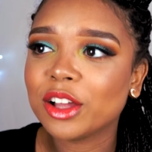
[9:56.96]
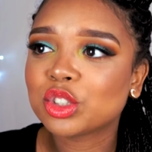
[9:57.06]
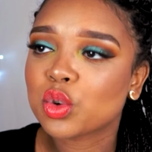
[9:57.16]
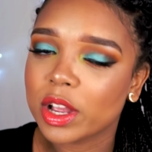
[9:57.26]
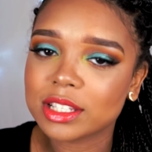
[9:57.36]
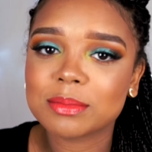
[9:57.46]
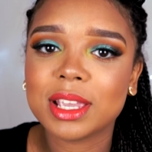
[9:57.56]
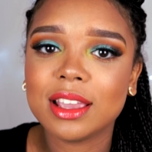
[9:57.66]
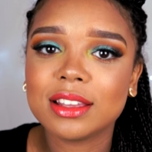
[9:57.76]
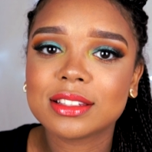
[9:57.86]
Trust
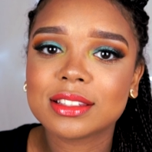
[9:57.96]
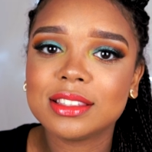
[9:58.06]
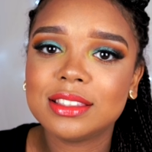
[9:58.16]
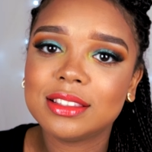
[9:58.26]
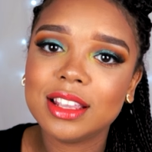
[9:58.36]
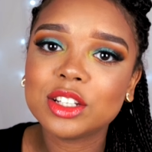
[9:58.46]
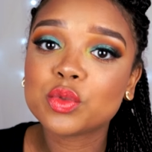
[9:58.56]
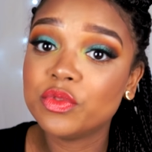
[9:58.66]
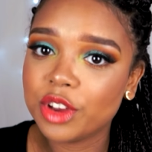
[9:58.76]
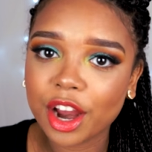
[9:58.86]
me, it's
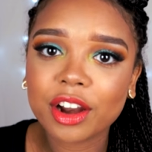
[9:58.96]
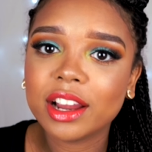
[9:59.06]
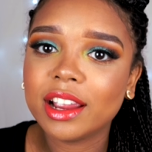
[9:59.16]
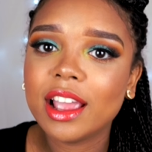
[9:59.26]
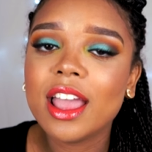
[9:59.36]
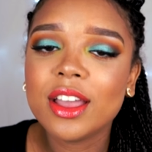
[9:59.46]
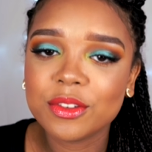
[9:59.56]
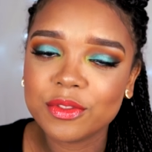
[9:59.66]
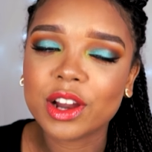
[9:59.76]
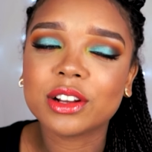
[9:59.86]
very,
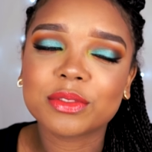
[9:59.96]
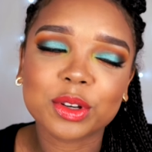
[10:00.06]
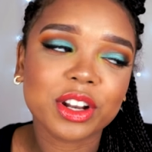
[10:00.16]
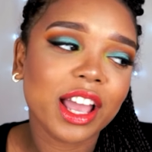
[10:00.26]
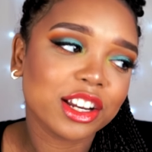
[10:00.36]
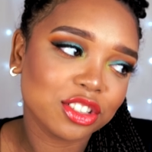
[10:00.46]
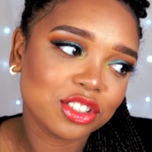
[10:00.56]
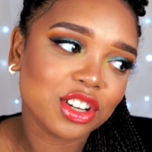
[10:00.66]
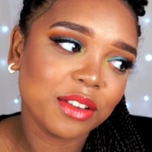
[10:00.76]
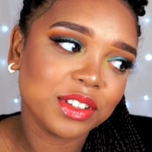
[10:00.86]
very difficult. I actually
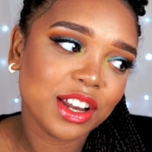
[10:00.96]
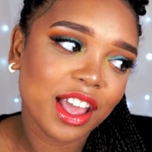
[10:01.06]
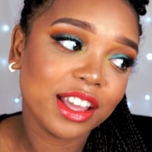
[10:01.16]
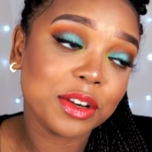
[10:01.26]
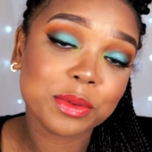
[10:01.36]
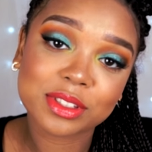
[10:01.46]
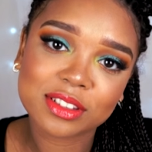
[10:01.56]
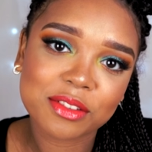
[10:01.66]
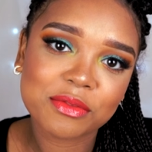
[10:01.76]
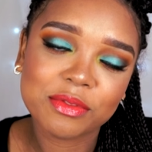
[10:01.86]
shaved today and it was
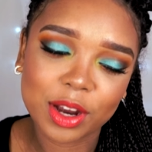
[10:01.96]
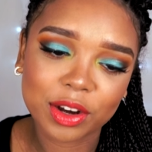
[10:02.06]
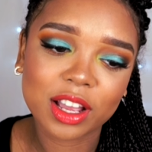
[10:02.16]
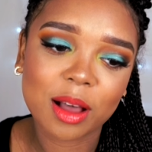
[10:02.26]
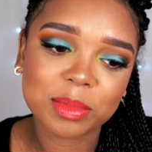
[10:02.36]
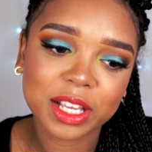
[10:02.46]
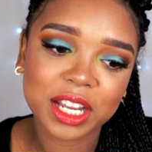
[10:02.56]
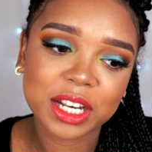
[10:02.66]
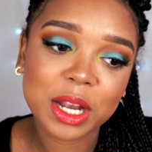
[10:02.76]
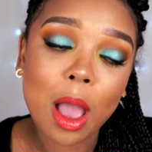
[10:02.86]
very
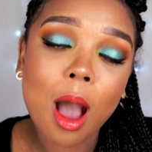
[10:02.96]
complicated.